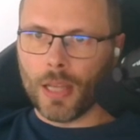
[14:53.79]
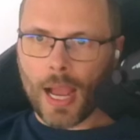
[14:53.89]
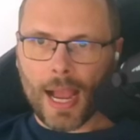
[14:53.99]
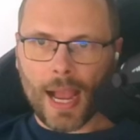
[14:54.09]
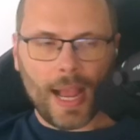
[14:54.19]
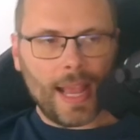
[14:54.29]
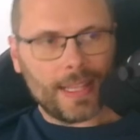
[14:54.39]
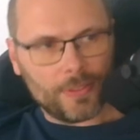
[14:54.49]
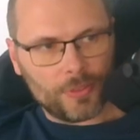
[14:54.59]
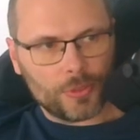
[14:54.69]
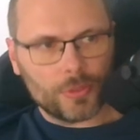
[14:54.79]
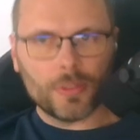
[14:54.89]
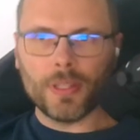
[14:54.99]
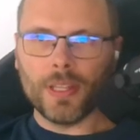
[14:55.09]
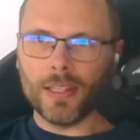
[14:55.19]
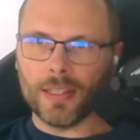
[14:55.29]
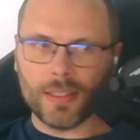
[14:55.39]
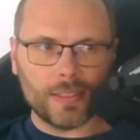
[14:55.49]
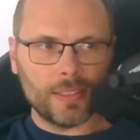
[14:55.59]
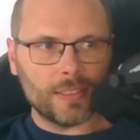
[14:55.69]
And
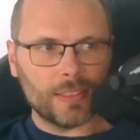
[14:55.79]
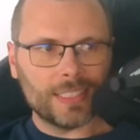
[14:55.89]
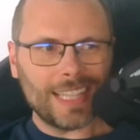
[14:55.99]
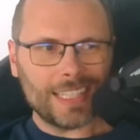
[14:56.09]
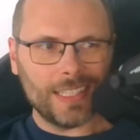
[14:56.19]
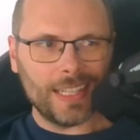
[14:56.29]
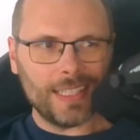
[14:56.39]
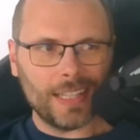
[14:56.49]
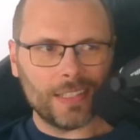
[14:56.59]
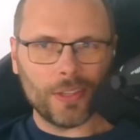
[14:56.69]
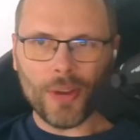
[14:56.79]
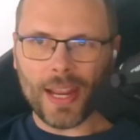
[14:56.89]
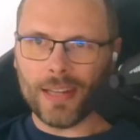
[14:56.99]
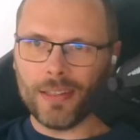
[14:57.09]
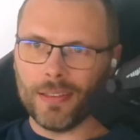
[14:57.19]
the section at the end of the grade,